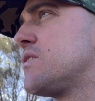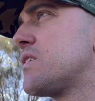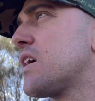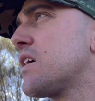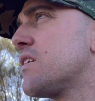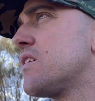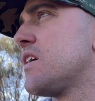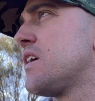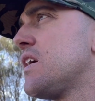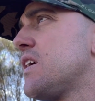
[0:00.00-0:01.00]
yeah,
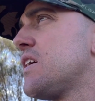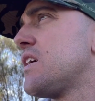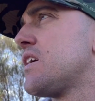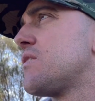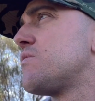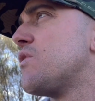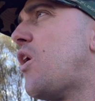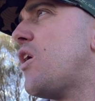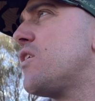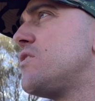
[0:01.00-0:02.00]

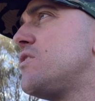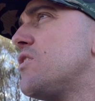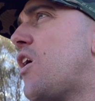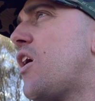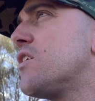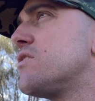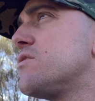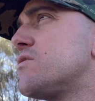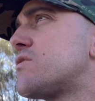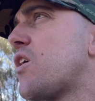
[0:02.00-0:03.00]
not
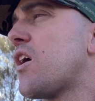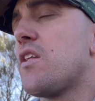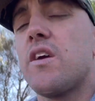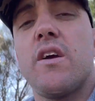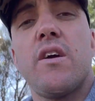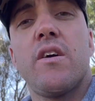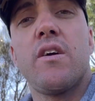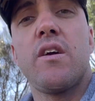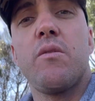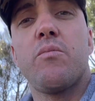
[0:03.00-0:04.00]
totally
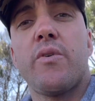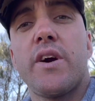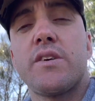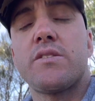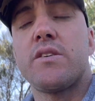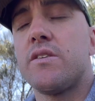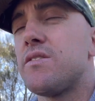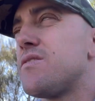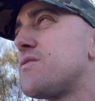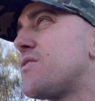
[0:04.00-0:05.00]
impressed
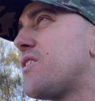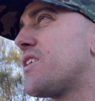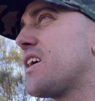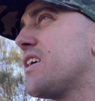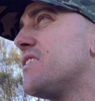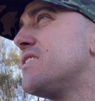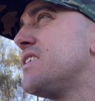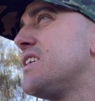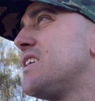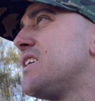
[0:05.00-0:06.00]
right now.
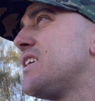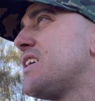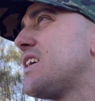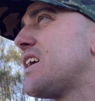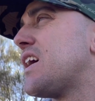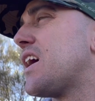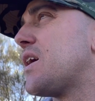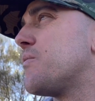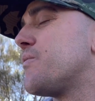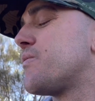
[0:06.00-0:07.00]

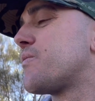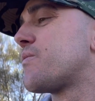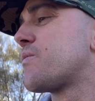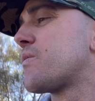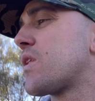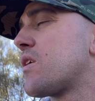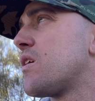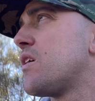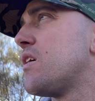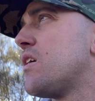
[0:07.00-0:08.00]
I'm
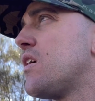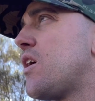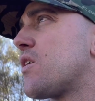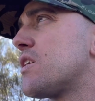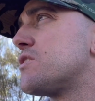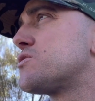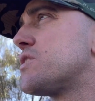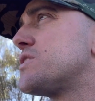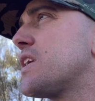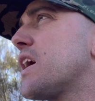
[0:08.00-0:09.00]
going to
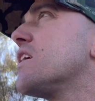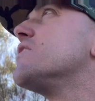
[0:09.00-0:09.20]
stretch it out